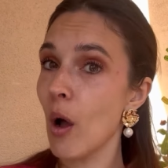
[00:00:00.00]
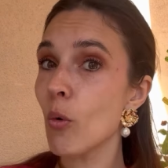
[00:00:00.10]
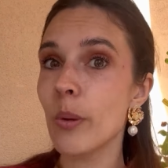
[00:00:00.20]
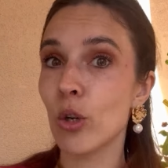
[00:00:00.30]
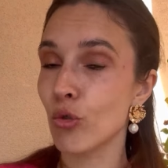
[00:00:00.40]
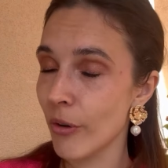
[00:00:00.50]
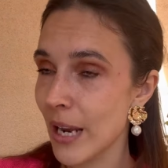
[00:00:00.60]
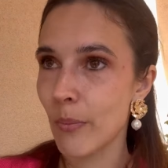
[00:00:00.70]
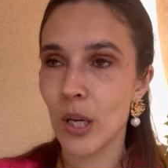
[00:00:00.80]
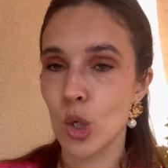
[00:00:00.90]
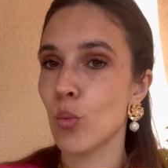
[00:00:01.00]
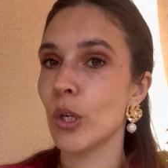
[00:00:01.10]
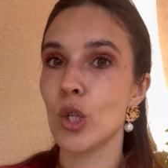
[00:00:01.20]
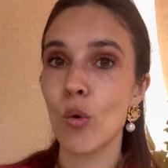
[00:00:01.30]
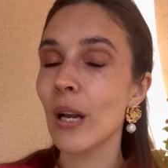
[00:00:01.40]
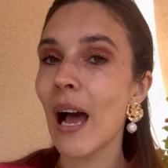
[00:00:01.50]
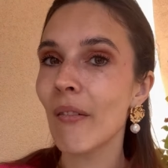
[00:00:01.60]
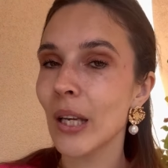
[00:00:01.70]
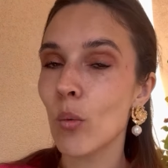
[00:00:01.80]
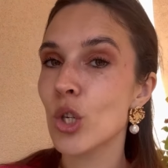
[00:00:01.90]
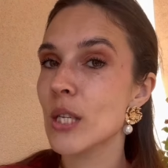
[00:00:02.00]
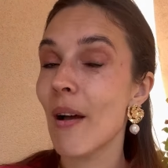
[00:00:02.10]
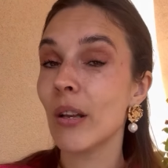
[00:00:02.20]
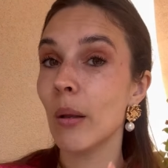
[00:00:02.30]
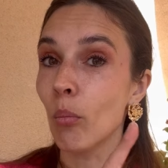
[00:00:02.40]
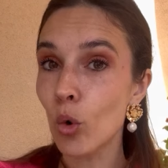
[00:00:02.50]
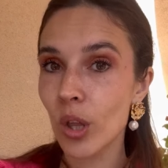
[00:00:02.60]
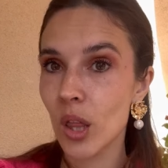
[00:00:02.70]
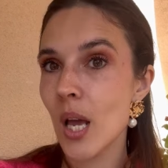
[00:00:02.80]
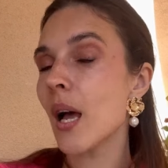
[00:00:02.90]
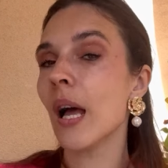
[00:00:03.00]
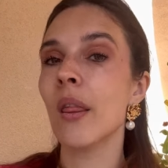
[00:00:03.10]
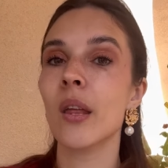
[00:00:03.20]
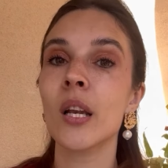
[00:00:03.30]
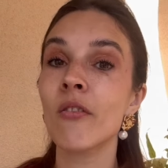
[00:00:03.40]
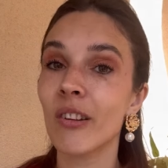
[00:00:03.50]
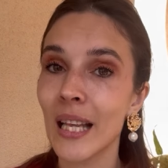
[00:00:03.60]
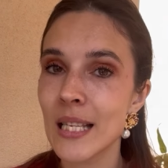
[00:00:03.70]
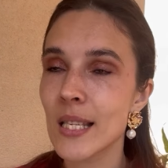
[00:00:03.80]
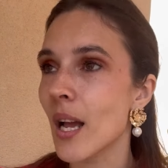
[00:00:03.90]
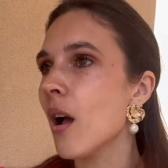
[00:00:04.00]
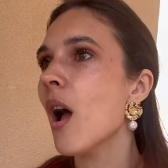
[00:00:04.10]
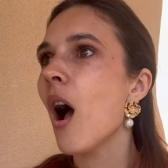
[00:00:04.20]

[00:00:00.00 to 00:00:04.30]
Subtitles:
That would be great because we don't have any. We just have it in Murcia and then in Valencia.